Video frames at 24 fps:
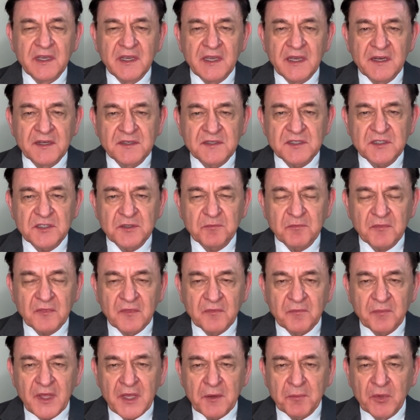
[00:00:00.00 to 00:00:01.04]
innocent
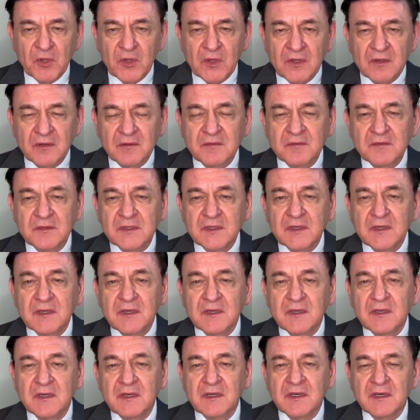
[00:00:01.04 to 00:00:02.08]
people,
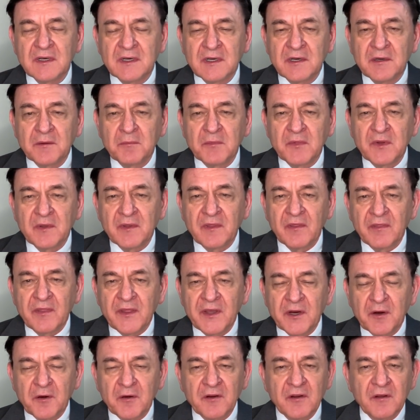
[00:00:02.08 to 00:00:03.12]

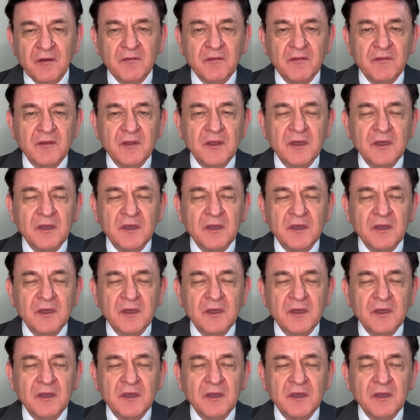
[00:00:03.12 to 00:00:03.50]
their